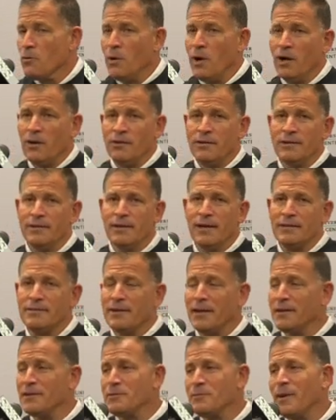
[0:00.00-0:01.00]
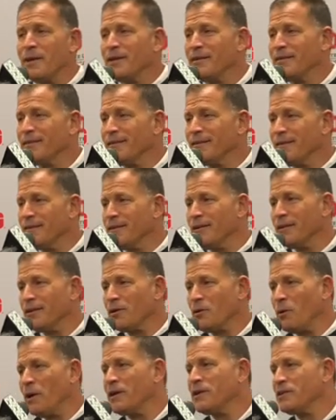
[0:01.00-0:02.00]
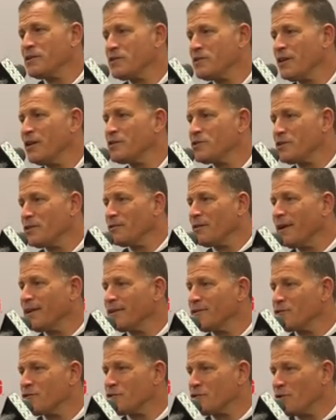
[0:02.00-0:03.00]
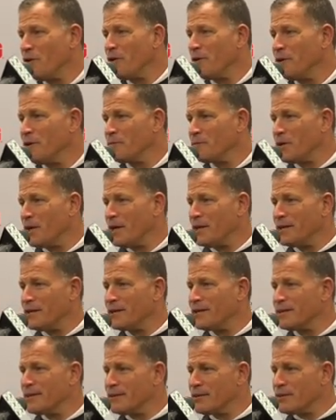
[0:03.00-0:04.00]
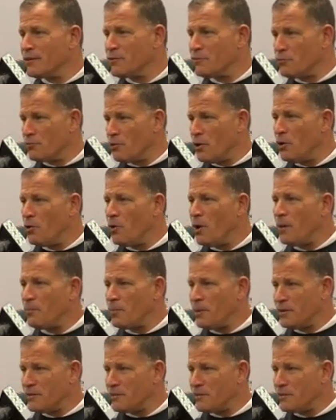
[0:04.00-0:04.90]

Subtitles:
Well, I tell you, he's made quite an ascension, right? You saw him kind of grow up